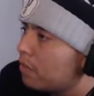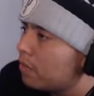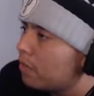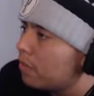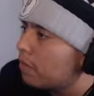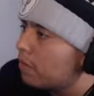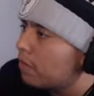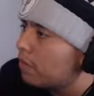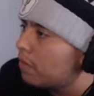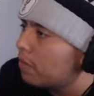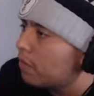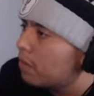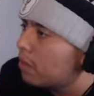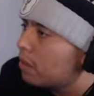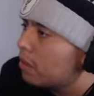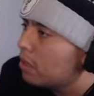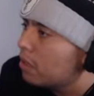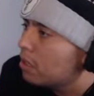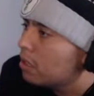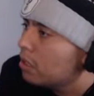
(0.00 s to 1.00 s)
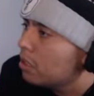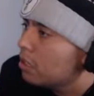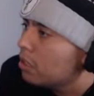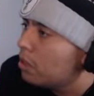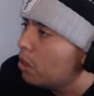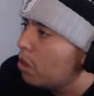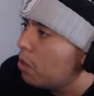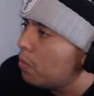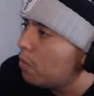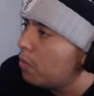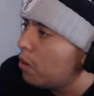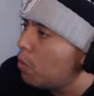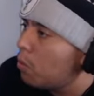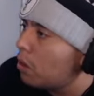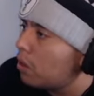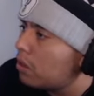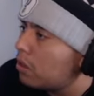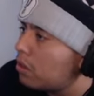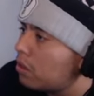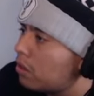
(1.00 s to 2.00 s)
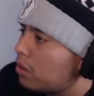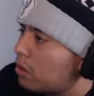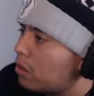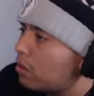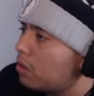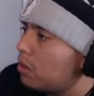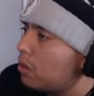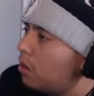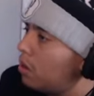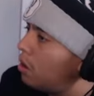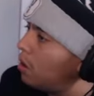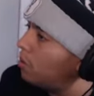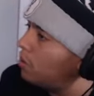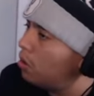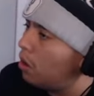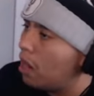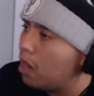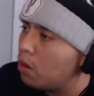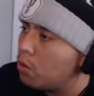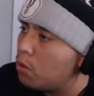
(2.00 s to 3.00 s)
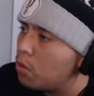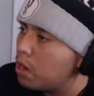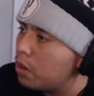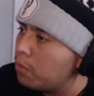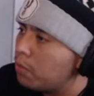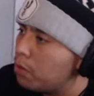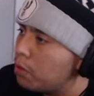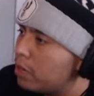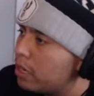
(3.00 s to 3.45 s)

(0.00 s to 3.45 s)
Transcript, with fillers: you aiming at? Nope. What? What are you aiming at? I don't know what I'm doing.